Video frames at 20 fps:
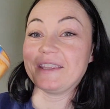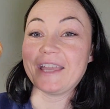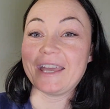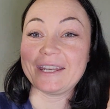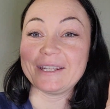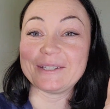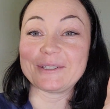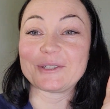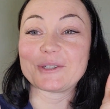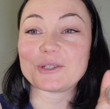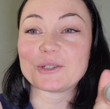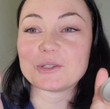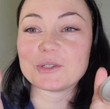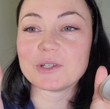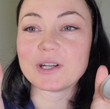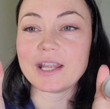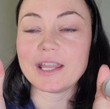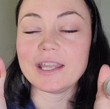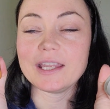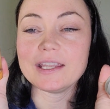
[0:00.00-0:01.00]
that is
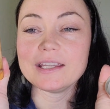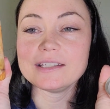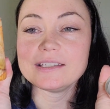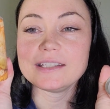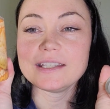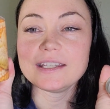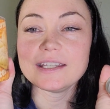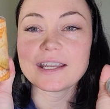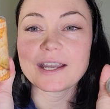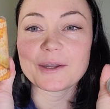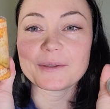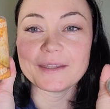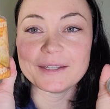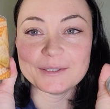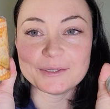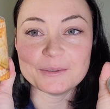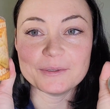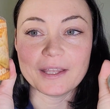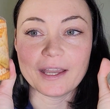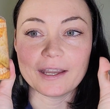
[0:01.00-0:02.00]
crazy how they
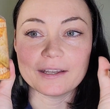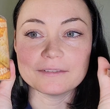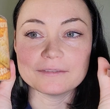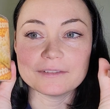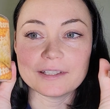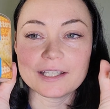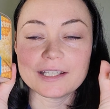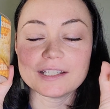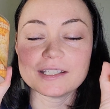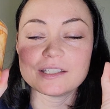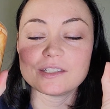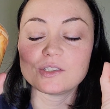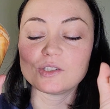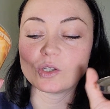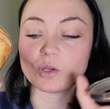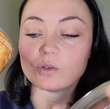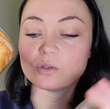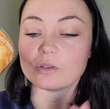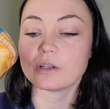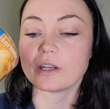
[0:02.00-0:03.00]
do that. That is
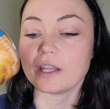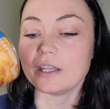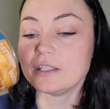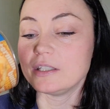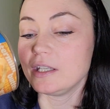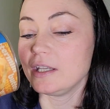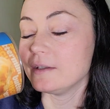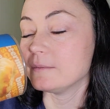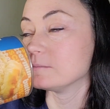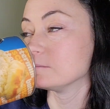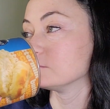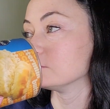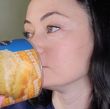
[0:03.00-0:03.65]
so crazy.